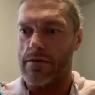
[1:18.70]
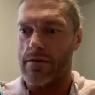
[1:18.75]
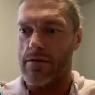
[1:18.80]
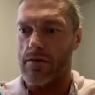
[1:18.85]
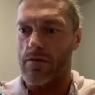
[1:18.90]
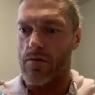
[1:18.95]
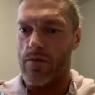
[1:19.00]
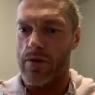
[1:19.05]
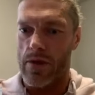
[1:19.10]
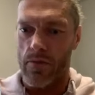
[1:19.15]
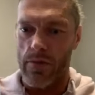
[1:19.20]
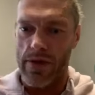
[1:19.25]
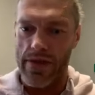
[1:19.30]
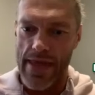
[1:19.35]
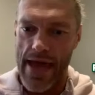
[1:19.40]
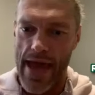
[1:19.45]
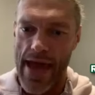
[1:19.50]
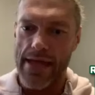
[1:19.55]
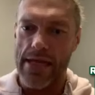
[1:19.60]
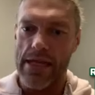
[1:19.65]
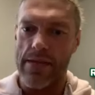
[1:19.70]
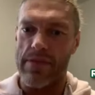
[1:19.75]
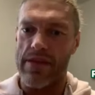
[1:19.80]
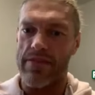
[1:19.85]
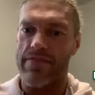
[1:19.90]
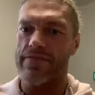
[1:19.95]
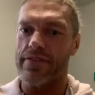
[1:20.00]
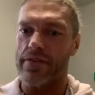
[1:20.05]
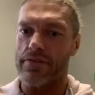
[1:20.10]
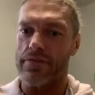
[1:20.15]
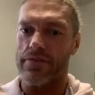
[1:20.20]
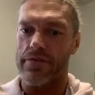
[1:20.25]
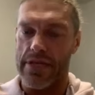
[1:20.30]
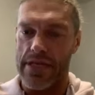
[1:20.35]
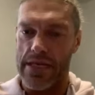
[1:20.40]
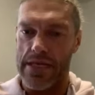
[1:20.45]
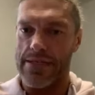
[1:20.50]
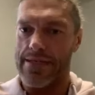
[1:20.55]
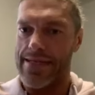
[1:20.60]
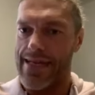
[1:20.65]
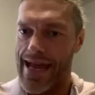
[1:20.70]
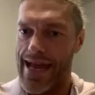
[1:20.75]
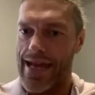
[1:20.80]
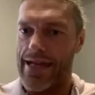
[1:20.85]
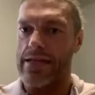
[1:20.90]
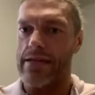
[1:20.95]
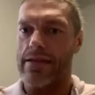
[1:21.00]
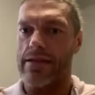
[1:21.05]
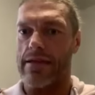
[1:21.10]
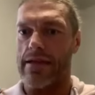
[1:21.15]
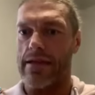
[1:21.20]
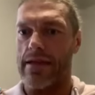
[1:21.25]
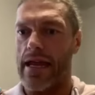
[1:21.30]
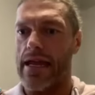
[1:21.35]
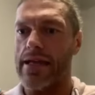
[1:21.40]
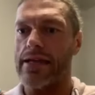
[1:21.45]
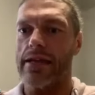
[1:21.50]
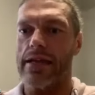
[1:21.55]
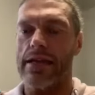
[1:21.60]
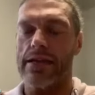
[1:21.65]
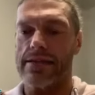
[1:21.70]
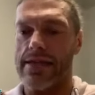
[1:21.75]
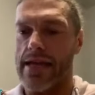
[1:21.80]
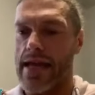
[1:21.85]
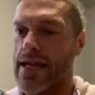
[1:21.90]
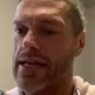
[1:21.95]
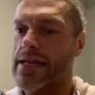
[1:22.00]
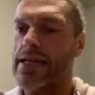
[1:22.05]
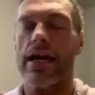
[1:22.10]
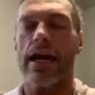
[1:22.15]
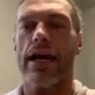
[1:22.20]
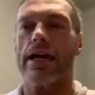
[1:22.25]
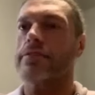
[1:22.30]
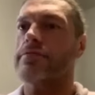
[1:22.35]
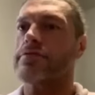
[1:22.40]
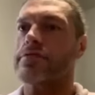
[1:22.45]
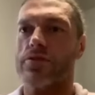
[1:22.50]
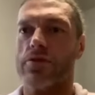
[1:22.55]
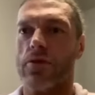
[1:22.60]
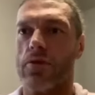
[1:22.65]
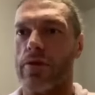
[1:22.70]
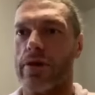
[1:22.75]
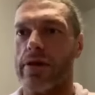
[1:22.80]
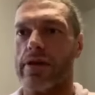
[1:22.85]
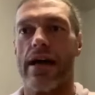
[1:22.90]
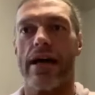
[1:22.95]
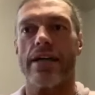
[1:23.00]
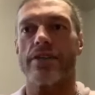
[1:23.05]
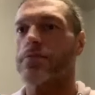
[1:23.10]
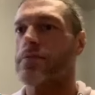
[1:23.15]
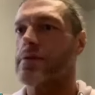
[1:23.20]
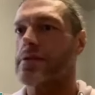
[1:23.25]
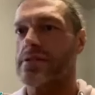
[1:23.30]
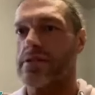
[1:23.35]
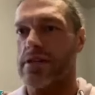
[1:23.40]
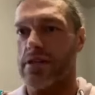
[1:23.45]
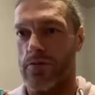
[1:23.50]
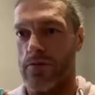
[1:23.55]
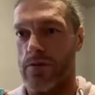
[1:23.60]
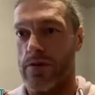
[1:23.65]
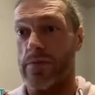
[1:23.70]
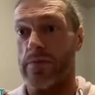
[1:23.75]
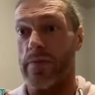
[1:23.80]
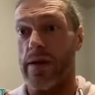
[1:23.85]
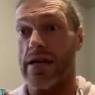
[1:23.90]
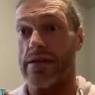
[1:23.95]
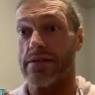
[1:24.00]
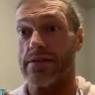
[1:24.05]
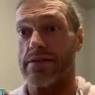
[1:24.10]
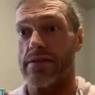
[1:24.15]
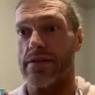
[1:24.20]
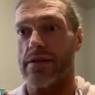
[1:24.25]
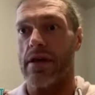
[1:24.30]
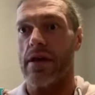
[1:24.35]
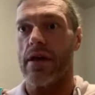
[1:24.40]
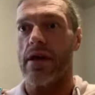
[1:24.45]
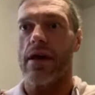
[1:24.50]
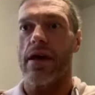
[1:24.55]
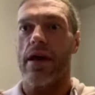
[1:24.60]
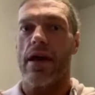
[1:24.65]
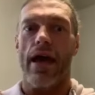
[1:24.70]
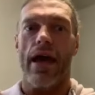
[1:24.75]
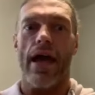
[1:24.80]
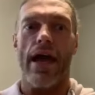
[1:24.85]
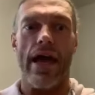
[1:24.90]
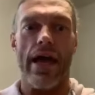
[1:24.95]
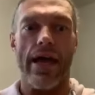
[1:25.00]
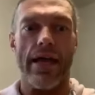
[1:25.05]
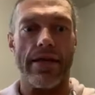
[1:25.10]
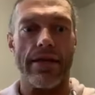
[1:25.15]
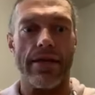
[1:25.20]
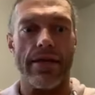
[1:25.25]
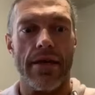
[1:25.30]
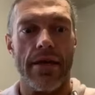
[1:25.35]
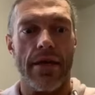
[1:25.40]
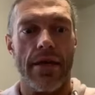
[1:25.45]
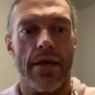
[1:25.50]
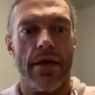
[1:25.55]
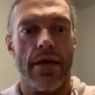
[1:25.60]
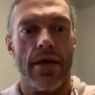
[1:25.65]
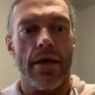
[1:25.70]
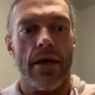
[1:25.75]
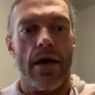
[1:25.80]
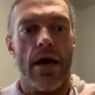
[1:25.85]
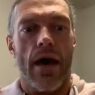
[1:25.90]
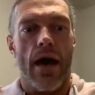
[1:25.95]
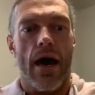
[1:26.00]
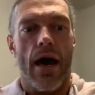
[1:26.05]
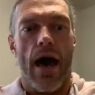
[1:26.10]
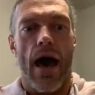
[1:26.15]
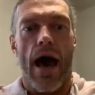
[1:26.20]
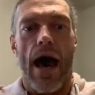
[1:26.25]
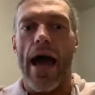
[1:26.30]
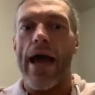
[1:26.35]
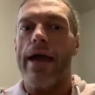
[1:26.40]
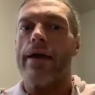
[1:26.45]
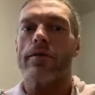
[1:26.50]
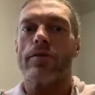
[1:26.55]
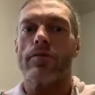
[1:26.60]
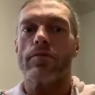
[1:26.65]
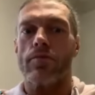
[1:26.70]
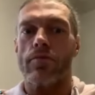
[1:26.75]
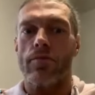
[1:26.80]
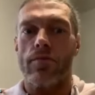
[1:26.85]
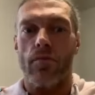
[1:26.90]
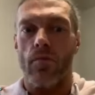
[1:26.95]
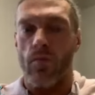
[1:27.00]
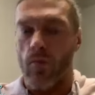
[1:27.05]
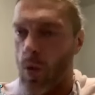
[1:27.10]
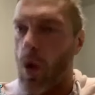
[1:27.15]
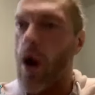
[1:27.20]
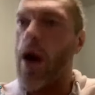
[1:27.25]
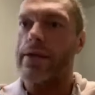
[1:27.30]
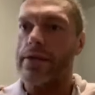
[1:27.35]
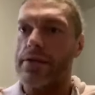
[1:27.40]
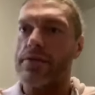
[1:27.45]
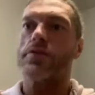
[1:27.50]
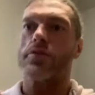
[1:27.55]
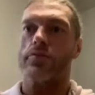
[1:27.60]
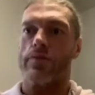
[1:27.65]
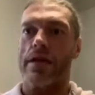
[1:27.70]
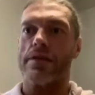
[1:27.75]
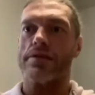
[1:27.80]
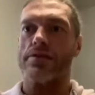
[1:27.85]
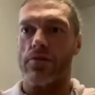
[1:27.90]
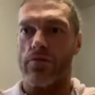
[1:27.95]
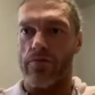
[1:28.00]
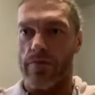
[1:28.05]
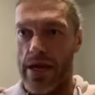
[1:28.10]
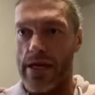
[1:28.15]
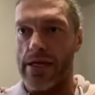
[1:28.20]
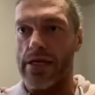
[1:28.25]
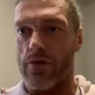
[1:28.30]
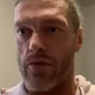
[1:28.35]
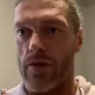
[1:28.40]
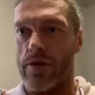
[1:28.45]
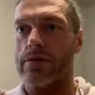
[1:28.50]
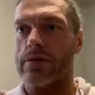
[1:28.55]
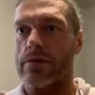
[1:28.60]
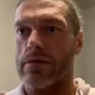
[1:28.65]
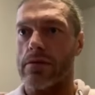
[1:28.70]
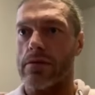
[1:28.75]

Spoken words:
when that can be filtered into anything and into any kind of story, that's when it's going to work best. And I wanted to wrestle Randy Orton